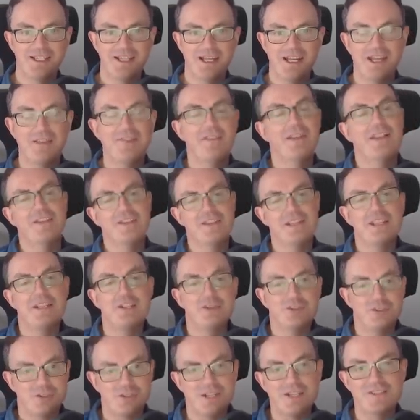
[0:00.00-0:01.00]
And that's
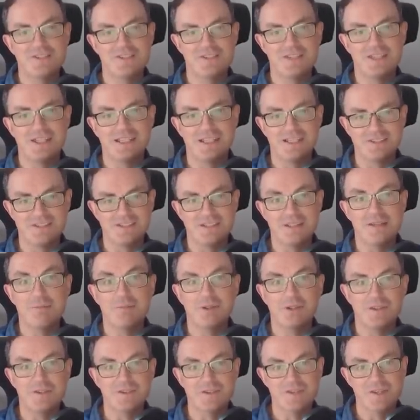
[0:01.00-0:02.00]
interesting, isn't it?
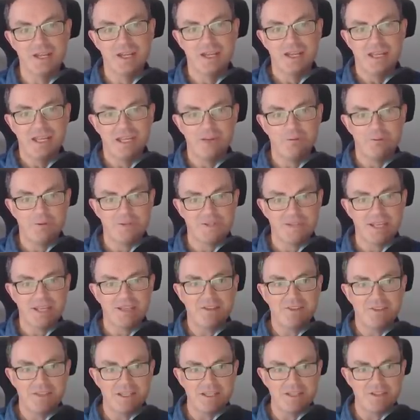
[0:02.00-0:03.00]
Because if we're saying
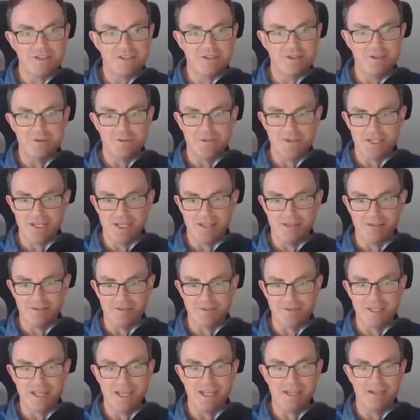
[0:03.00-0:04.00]
these two
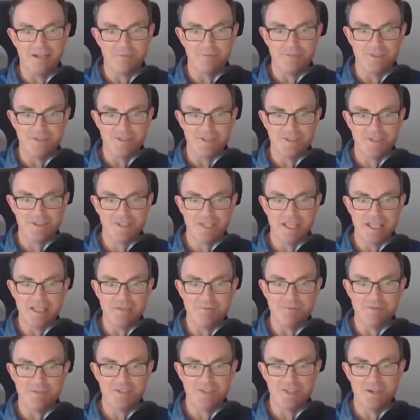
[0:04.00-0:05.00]
cells add up to the
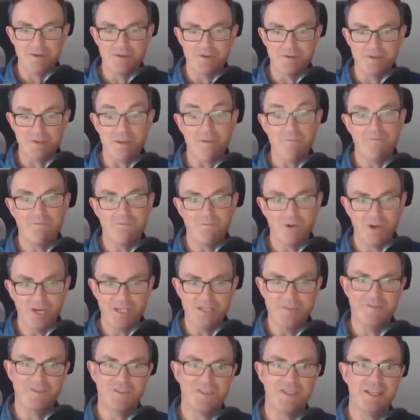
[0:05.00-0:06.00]
same as those
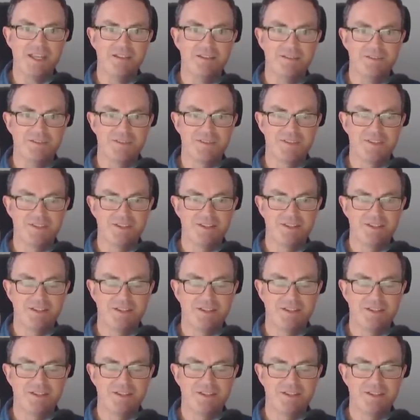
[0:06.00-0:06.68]
5 cells,